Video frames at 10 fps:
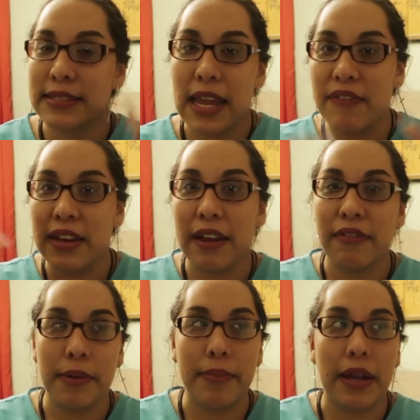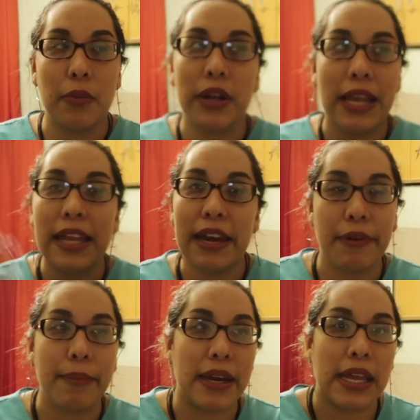saving everybody, well, killing
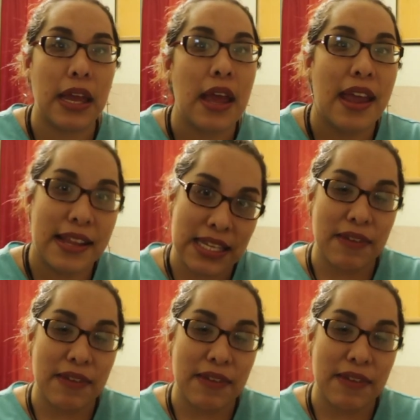everybody and